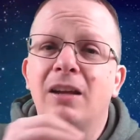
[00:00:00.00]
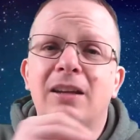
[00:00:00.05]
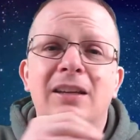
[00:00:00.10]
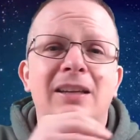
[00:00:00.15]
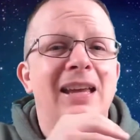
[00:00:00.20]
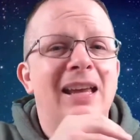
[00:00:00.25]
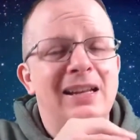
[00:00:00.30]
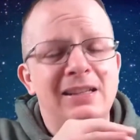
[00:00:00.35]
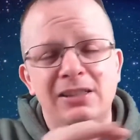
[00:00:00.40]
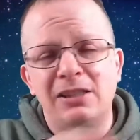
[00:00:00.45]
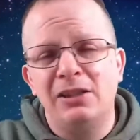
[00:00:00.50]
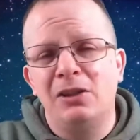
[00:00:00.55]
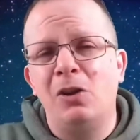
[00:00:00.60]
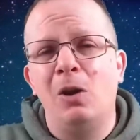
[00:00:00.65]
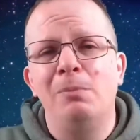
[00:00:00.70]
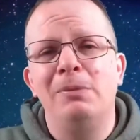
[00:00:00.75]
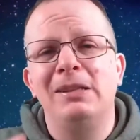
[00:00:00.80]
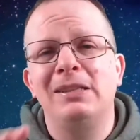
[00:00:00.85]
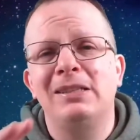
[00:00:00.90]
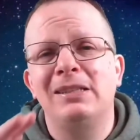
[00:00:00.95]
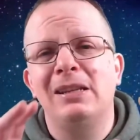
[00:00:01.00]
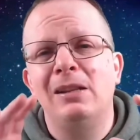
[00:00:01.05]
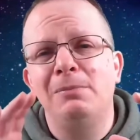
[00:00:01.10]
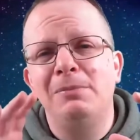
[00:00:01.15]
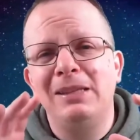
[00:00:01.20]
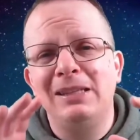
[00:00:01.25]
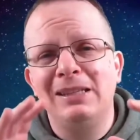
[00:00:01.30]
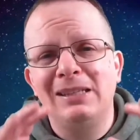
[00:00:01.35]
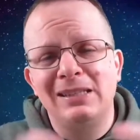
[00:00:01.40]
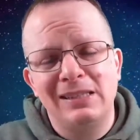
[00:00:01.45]
Get into the comments, tell
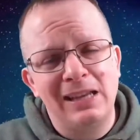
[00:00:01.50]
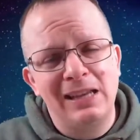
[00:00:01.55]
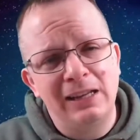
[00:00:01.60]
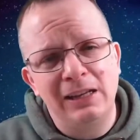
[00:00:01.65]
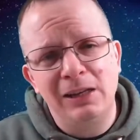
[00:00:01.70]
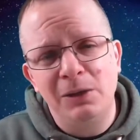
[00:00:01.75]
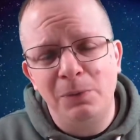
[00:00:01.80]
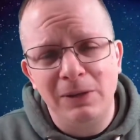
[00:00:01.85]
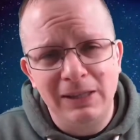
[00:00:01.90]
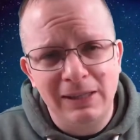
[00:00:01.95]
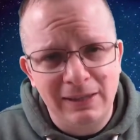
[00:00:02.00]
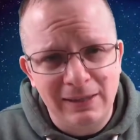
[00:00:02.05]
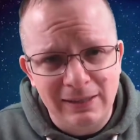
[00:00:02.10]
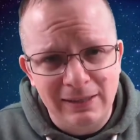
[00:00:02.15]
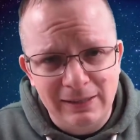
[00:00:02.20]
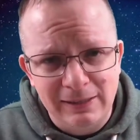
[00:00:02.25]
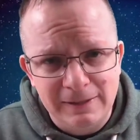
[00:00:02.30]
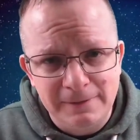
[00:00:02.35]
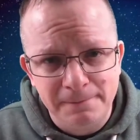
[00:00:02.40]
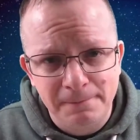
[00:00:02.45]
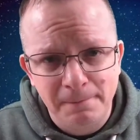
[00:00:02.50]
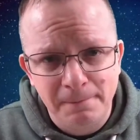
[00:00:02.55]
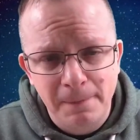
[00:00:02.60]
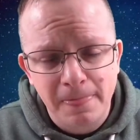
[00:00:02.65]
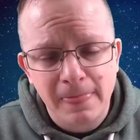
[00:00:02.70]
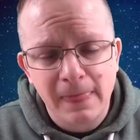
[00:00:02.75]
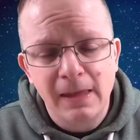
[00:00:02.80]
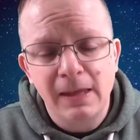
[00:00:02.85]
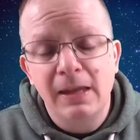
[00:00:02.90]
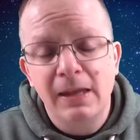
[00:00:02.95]
me exactly what you're thinking.
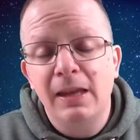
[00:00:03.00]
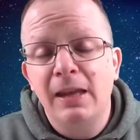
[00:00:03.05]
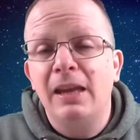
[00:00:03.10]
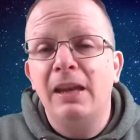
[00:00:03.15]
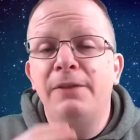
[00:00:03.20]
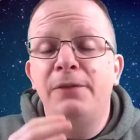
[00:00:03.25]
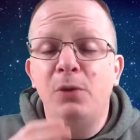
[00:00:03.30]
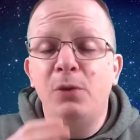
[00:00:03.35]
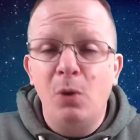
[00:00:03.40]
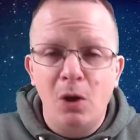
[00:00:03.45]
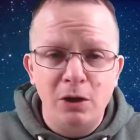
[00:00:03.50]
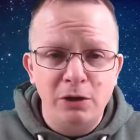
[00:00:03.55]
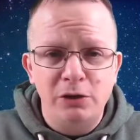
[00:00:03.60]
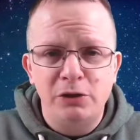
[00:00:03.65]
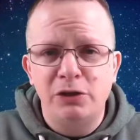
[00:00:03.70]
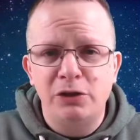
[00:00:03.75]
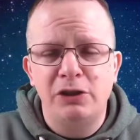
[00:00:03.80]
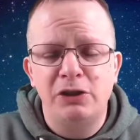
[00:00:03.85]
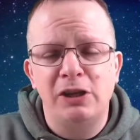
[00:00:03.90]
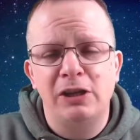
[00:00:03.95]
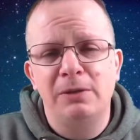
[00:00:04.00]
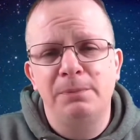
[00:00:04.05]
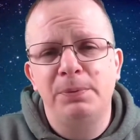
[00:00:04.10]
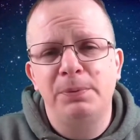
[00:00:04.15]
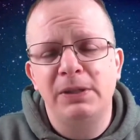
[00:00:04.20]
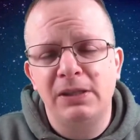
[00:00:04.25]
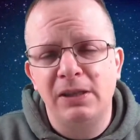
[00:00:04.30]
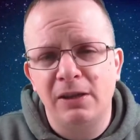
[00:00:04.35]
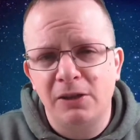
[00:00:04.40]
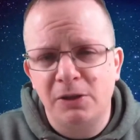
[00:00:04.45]
If you are new to the channel,
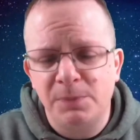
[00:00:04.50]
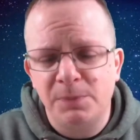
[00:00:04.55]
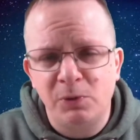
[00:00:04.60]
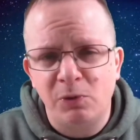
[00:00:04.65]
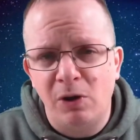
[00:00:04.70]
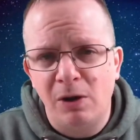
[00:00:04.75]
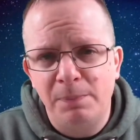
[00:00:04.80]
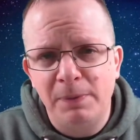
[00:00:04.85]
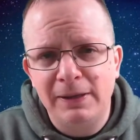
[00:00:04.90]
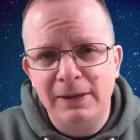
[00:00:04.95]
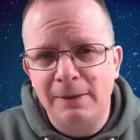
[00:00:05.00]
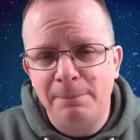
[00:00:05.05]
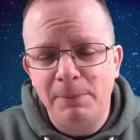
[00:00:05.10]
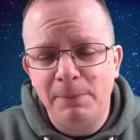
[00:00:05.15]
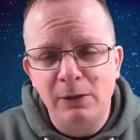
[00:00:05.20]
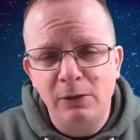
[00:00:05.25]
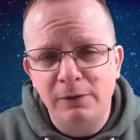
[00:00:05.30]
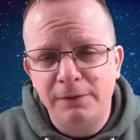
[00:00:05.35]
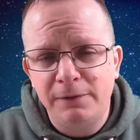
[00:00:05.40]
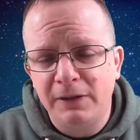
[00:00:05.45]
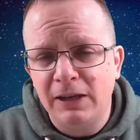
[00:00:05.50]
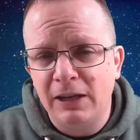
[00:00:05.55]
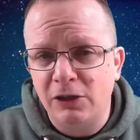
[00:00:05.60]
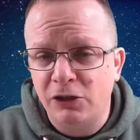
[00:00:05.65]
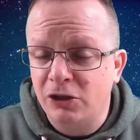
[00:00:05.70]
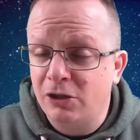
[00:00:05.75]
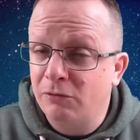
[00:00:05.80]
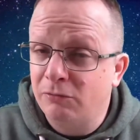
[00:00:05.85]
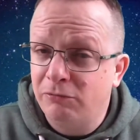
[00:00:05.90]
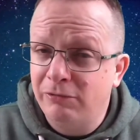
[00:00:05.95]
please like, subscribe, hit that bell
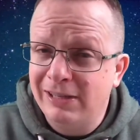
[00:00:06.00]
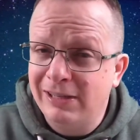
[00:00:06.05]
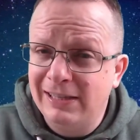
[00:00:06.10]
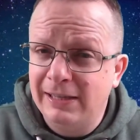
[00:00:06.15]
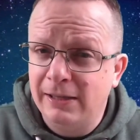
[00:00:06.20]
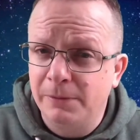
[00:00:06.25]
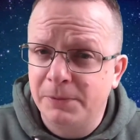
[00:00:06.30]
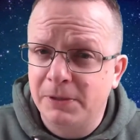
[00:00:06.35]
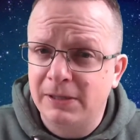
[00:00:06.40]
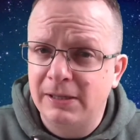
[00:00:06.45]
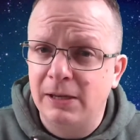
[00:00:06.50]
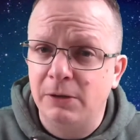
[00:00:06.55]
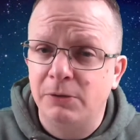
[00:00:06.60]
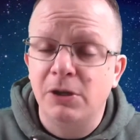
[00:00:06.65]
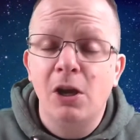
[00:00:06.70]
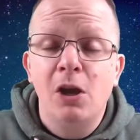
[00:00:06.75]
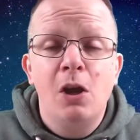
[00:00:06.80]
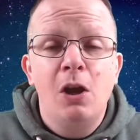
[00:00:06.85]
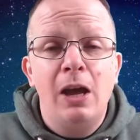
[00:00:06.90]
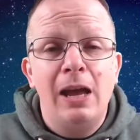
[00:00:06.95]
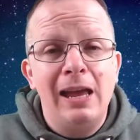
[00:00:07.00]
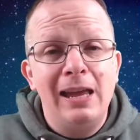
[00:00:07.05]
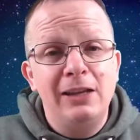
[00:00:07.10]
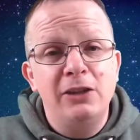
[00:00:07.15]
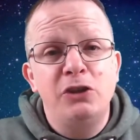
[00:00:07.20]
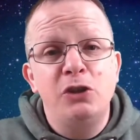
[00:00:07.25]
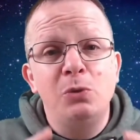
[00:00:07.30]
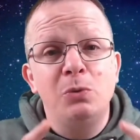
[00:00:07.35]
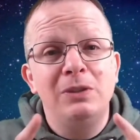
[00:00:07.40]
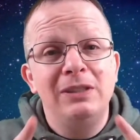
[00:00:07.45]
notification. It really helps us out,
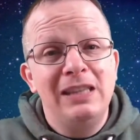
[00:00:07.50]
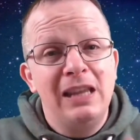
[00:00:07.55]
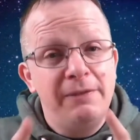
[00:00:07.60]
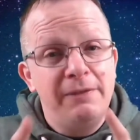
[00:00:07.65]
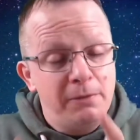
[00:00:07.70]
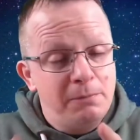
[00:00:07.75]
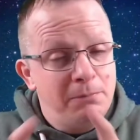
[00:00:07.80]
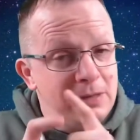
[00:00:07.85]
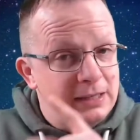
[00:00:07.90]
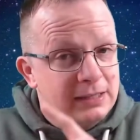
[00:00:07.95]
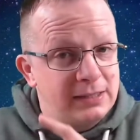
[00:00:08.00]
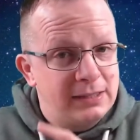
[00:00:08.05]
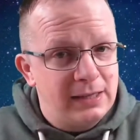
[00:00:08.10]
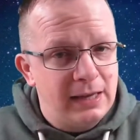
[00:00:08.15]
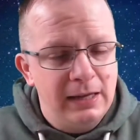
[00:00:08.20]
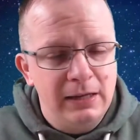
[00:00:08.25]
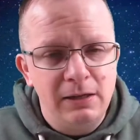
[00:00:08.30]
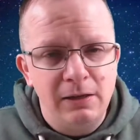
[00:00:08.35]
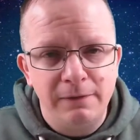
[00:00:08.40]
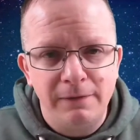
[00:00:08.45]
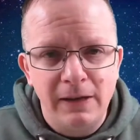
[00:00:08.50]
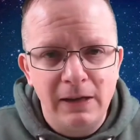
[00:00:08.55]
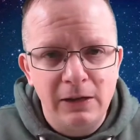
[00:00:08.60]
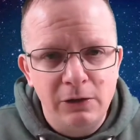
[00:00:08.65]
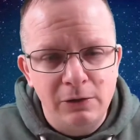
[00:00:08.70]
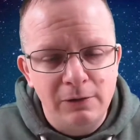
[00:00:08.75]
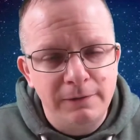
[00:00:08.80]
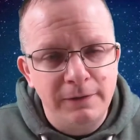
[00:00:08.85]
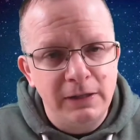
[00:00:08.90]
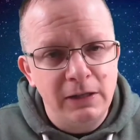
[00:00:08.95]
and you'll never miss any of our
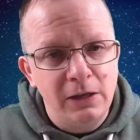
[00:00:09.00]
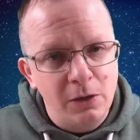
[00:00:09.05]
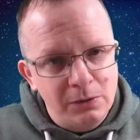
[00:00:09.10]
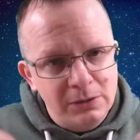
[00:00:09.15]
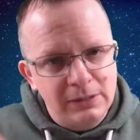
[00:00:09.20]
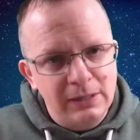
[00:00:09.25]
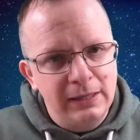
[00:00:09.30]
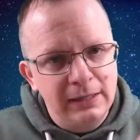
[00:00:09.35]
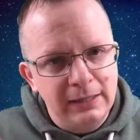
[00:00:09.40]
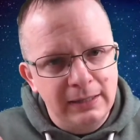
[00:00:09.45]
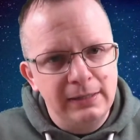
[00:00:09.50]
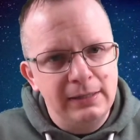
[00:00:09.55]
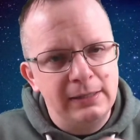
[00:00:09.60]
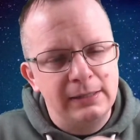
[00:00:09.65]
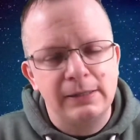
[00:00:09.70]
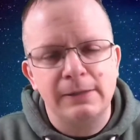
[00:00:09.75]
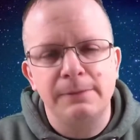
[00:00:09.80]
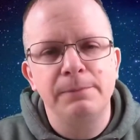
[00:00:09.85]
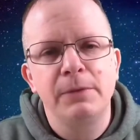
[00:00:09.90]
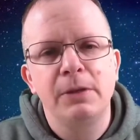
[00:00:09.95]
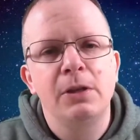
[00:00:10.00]
new videos like this.